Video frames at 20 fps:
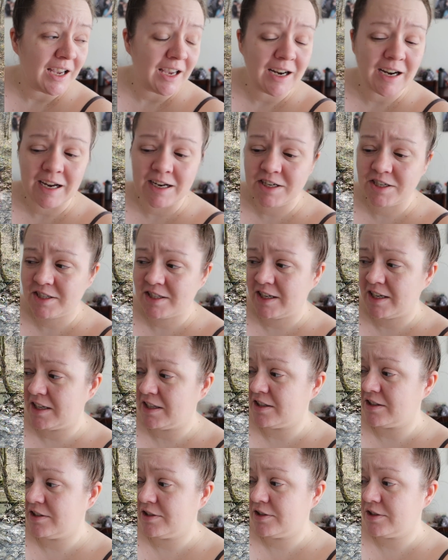And I just
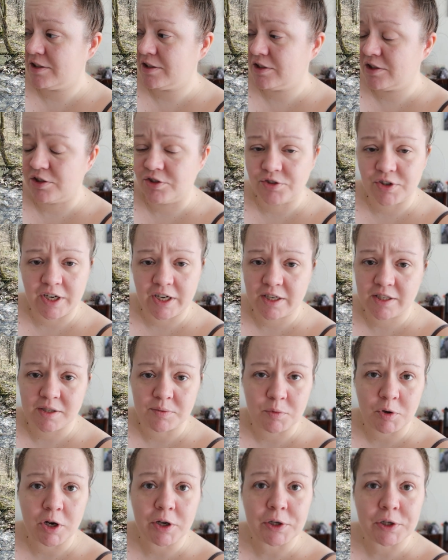need to drink
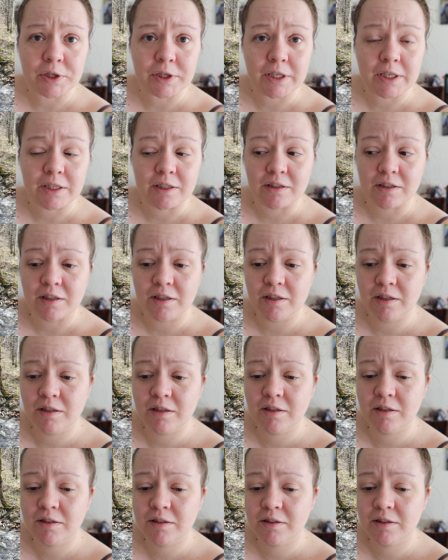some water and
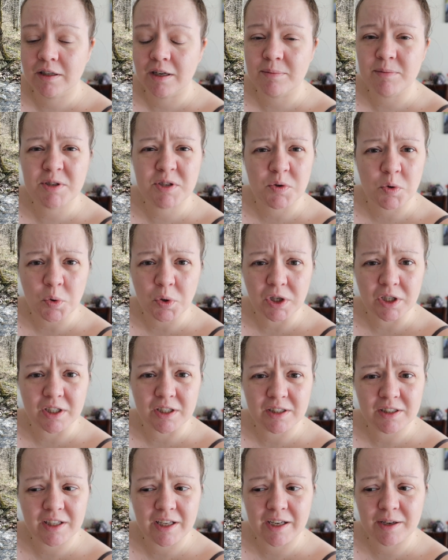I'm sore,
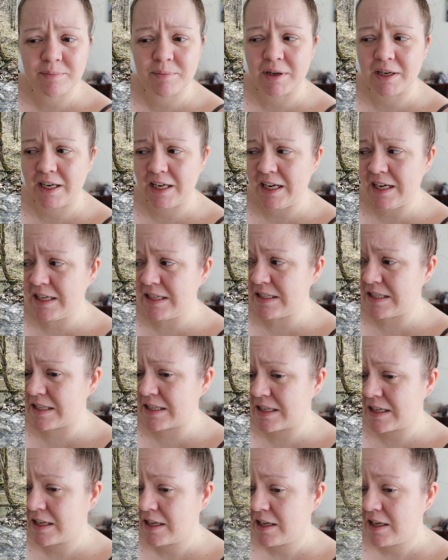like my
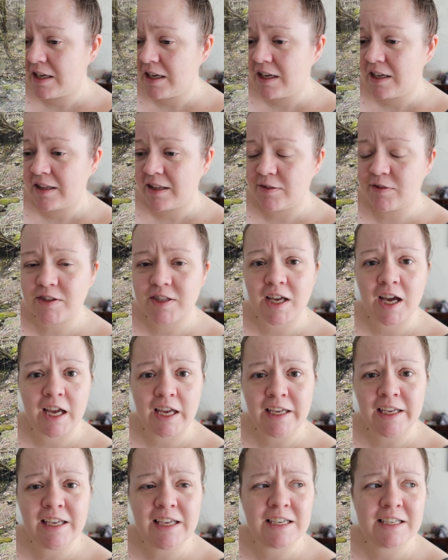knees. That was the
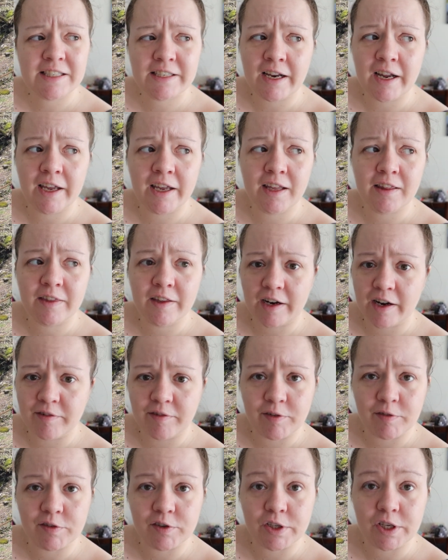hikiest hike that
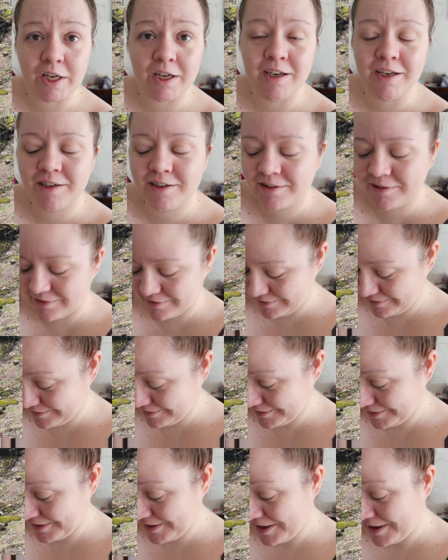I've ever done.
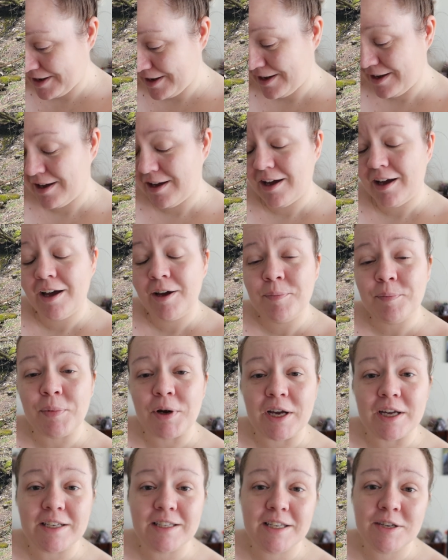
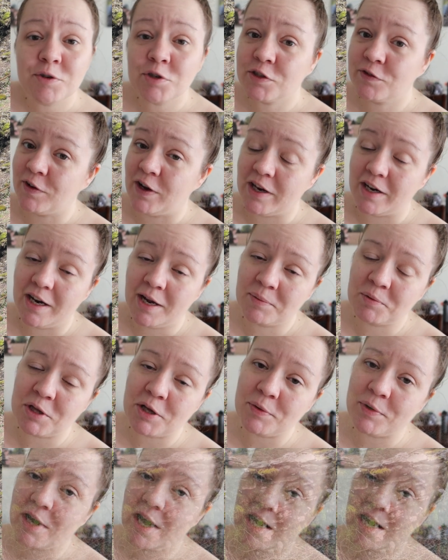but it was fun. I'm glad we